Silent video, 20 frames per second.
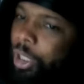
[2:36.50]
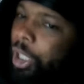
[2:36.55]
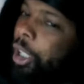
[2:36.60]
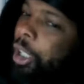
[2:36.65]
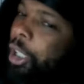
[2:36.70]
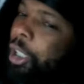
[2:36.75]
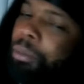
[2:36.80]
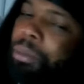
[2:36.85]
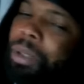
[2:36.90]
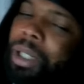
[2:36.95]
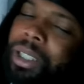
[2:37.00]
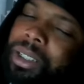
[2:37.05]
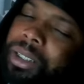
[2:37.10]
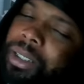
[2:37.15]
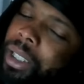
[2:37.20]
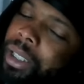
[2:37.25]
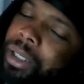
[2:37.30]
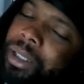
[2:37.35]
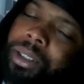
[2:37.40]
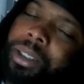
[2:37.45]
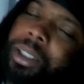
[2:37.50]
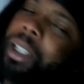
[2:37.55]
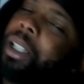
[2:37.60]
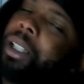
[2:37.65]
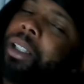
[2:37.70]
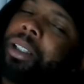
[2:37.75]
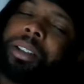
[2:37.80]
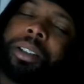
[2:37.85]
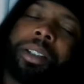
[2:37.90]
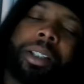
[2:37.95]
Everybody stay in
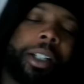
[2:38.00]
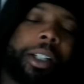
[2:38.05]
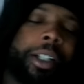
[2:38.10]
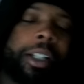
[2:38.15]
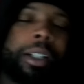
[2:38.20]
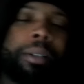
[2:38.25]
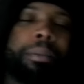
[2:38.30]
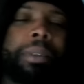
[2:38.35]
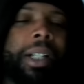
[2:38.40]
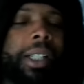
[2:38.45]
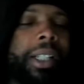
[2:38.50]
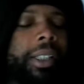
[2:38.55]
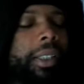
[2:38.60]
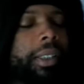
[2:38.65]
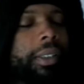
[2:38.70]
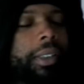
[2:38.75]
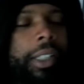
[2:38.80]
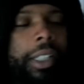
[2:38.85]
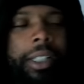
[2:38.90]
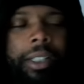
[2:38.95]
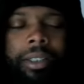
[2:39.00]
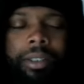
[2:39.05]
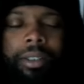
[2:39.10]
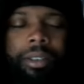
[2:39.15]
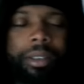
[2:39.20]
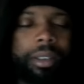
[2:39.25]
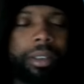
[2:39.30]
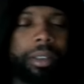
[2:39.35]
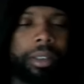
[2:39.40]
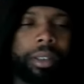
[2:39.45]
Atlanta. Everybody in Atlanta.
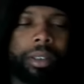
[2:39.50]
You